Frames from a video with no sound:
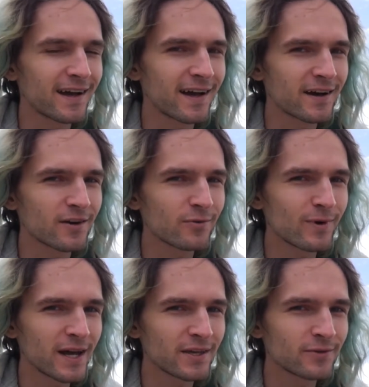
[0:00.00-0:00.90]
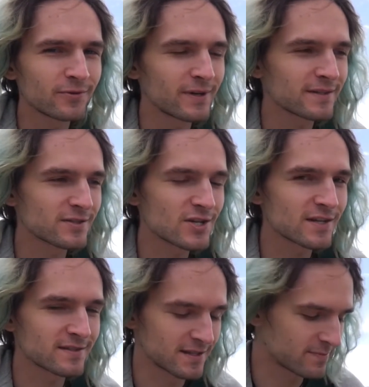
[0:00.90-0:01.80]
I don't know why you
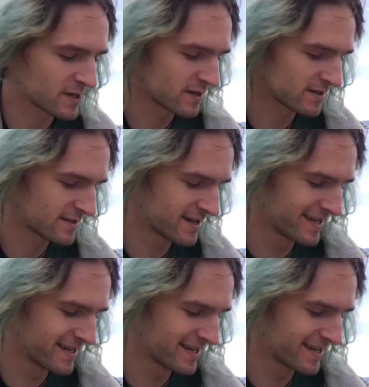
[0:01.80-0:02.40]
suggest this because